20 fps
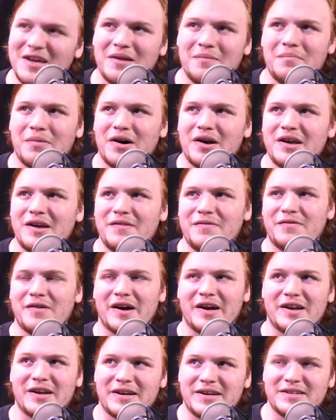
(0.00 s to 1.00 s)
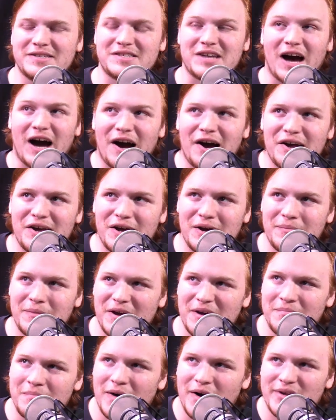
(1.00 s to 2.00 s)
in Buddy Fight is, I am
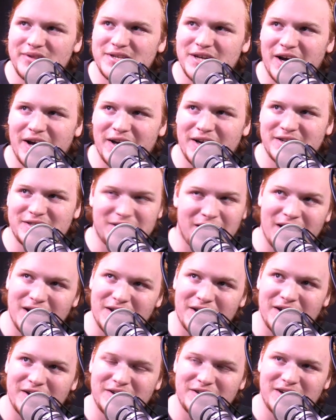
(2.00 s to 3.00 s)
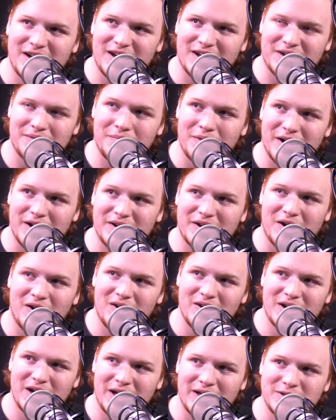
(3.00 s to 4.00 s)
a multi-attacking deck. My
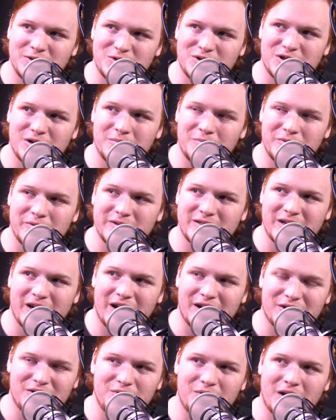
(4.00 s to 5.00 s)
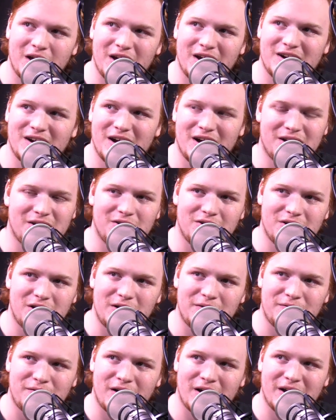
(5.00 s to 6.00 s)
card has triple attack. You cannot
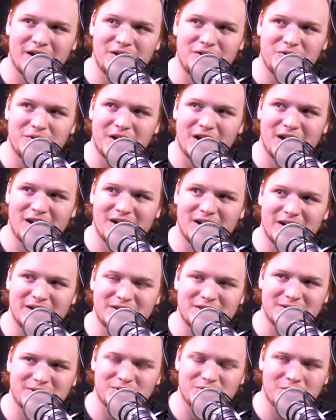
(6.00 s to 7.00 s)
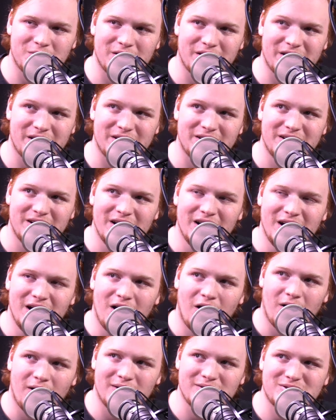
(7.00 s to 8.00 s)
nullify it. You cannot destroy it.
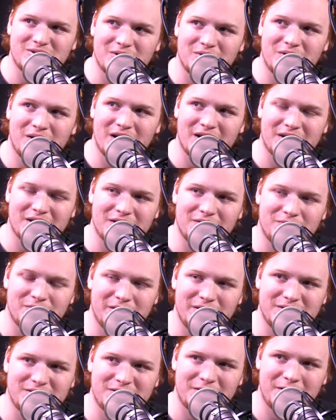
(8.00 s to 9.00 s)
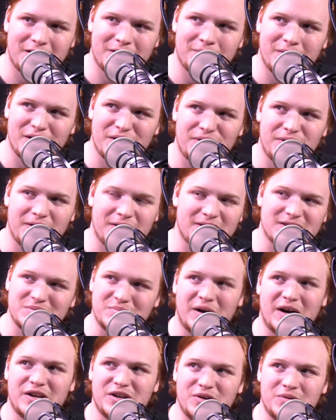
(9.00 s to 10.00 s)
Also, I can restand my things
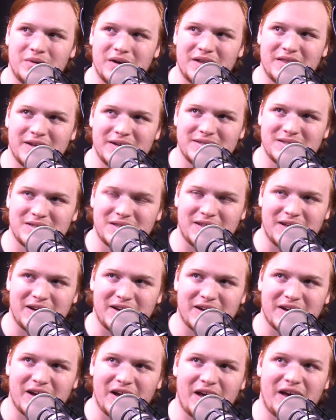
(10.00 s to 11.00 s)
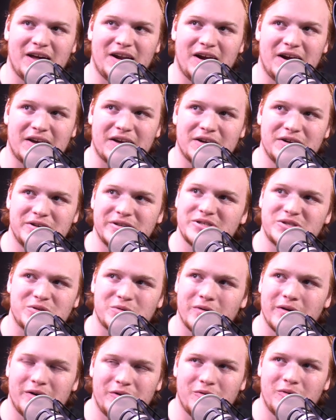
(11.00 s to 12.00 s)
by doing this thing, and I can
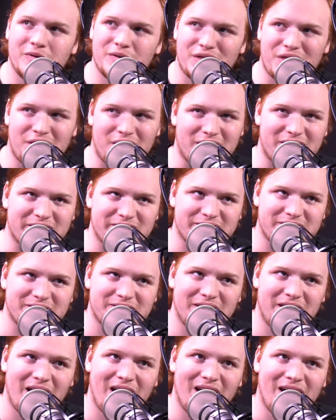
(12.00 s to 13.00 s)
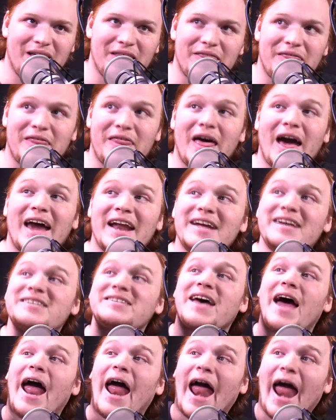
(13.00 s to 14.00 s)
destroy your things. That is